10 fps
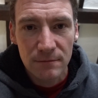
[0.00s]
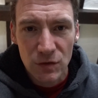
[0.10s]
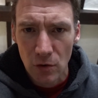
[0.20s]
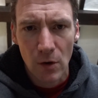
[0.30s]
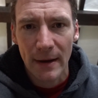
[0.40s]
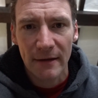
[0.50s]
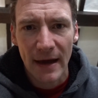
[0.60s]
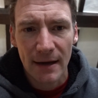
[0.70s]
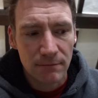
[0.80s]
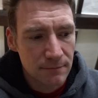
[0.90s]
talk about
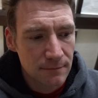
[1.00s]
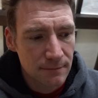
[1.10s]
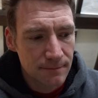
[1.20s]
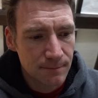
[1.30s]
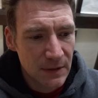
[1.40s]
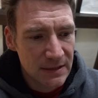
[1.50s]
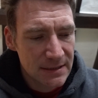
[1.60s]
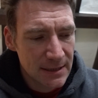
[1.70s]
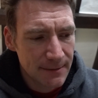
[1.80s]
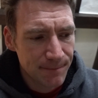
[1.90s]
that.
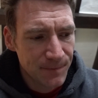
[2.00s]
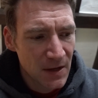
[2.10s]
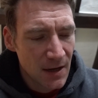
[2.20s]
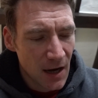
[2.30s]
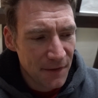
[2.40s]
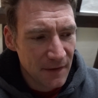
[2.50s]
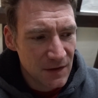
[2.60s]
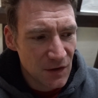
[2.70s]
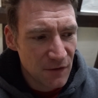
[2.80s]
But um, I think the sort